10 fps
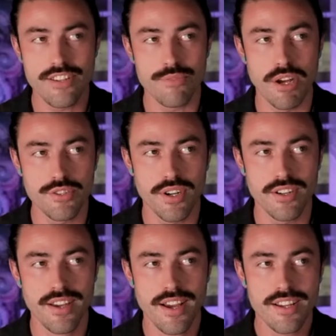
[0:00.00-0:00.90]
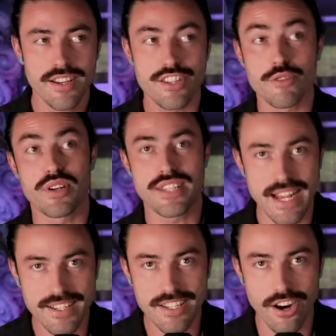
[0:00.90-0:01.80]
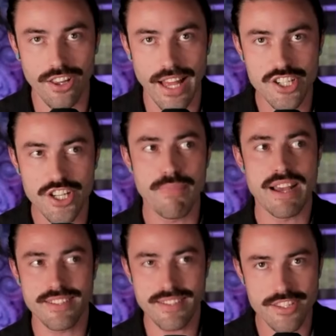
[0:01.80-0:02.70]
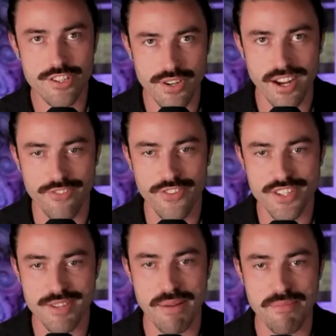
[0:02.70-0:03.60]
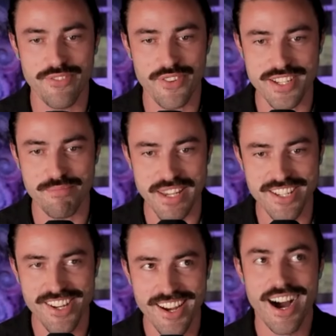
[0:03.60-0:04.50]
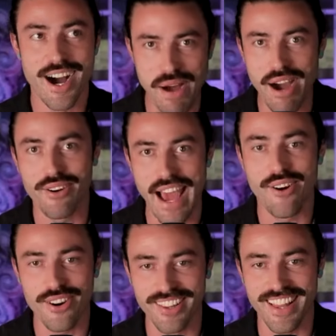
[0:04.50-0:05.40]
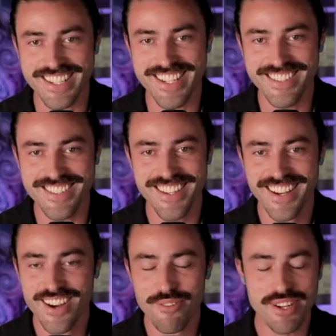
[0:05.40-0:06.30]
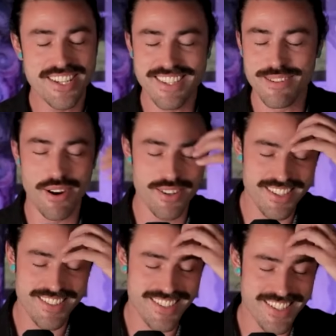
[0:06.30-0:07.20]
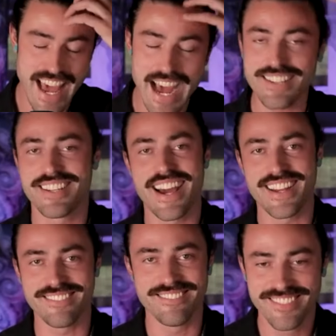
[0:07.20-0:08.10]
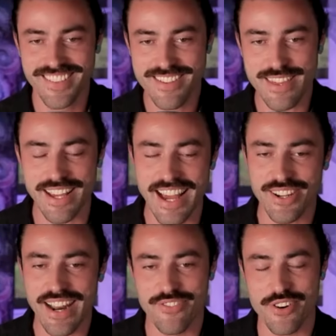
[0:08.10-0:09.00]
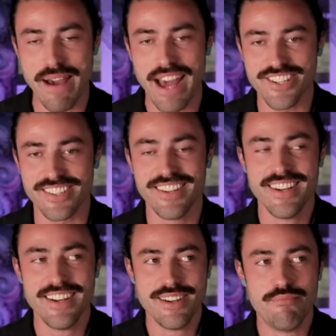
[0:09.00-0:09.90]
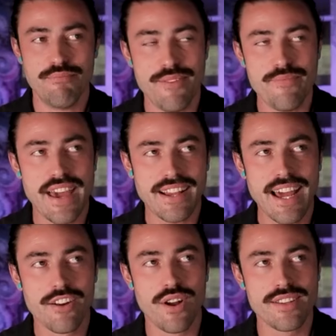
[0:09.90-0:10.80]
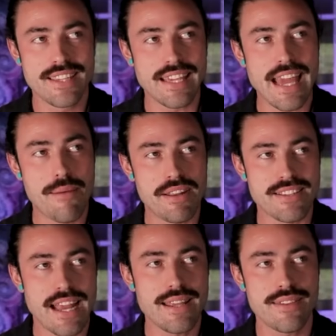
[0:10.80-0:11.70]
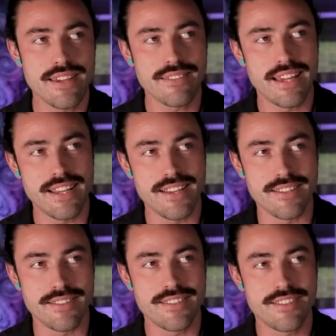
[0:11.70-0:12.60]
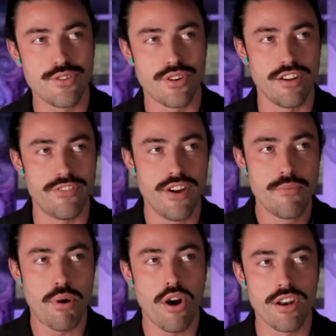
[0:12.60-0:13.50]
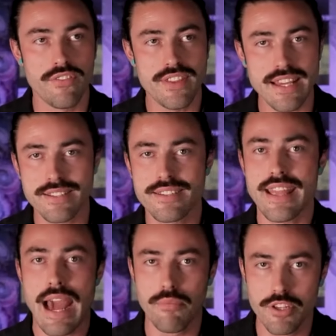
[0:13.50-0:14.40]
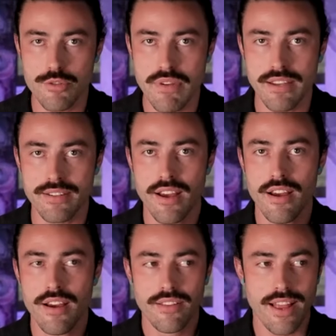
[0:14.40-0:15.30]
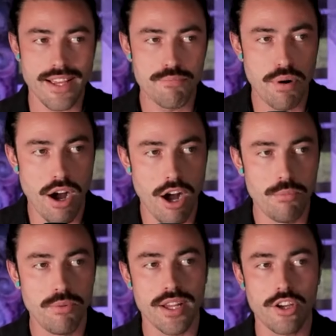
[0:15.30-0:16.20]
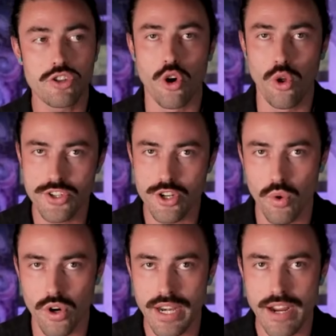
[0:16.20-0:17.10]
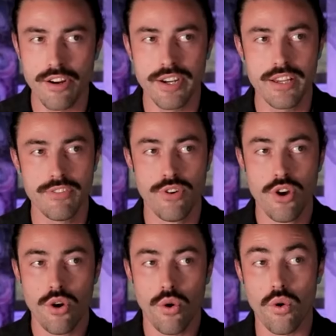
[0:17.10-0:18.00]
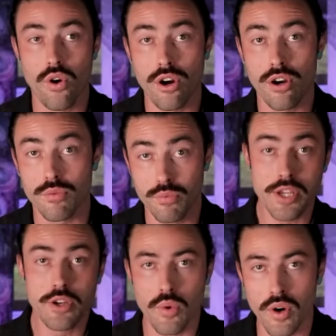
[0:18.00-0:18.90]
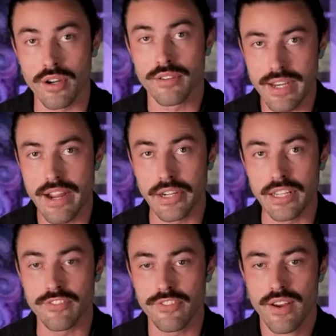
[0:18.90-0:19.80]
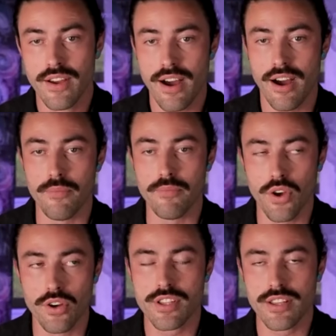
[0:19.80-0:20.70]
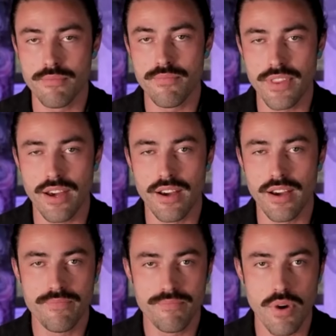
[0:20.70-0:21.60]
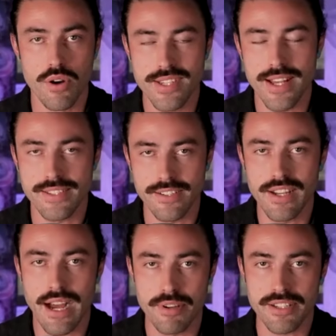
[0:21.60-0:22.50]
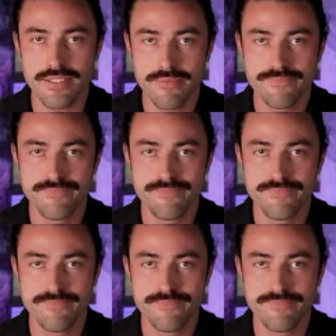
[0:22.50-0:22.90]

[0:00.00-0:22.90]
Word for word: is their buzzword because they're protecting our elections by censoring our first amendment free speech about our elections which is the most just asinine thing i could ever imagine but that kind of runs the gambit is anything that is sort of part of the establishment like public culture war narrative or real war narrative um, those are the, the most sensitive topics